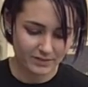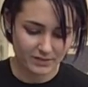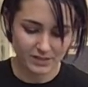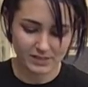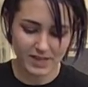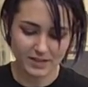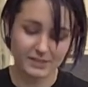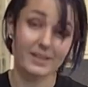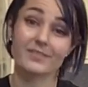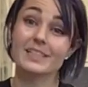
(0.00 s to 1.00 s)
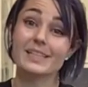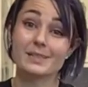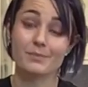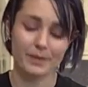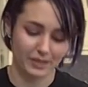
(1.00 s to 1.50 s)
the cells enough to get
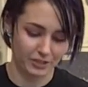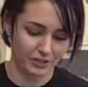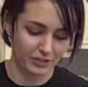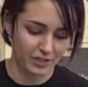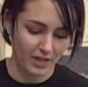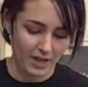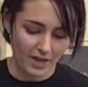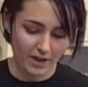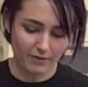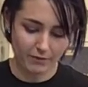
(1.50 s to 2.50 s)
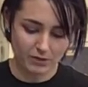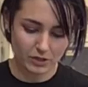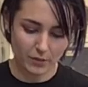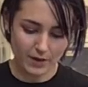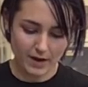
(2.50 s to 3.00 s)
some pictures of what's
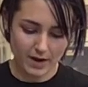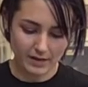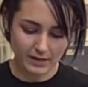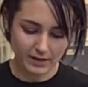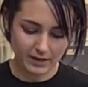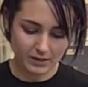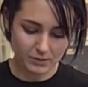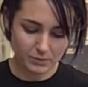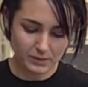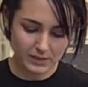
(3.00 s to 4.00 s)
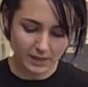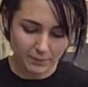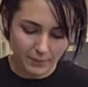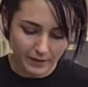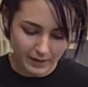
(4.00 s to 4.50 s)
going on in there, because once again
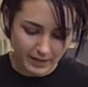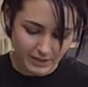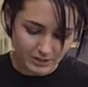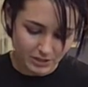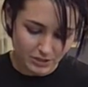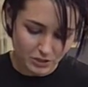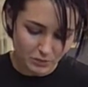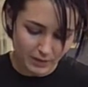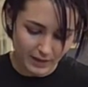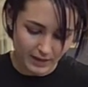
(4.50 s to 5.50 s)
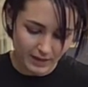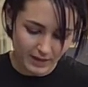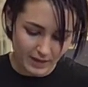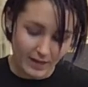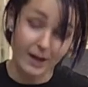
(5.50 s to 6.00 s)
we want to catch it doing
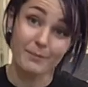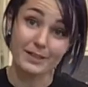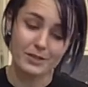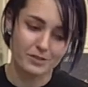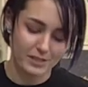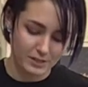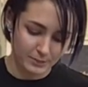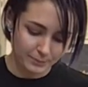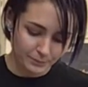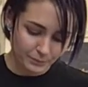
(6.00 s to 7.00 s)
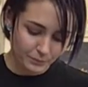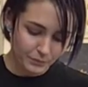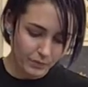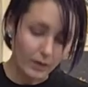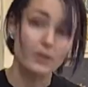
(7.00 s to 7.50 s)
mitosis.
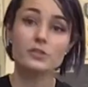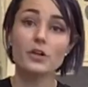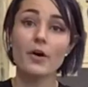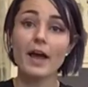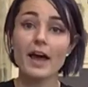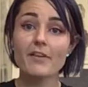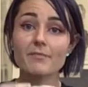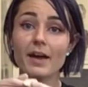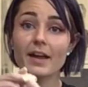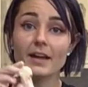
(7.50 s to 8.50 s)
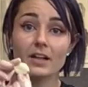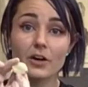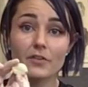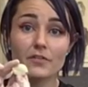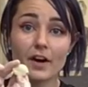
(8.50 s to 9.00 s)
So I have my
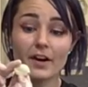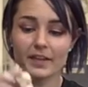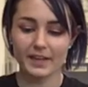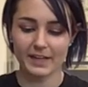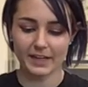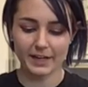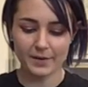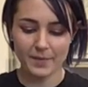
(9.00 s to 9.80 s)
clove of garlic here,